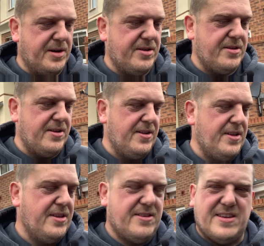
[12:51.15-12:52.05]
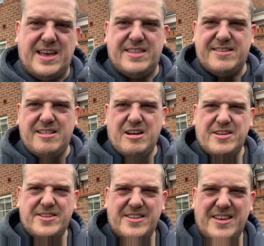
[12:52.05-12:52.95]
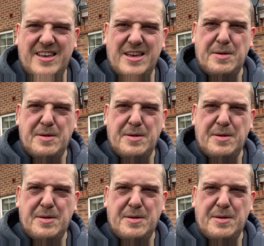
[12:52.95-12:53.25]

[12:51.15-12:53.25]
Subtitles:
mode to get this last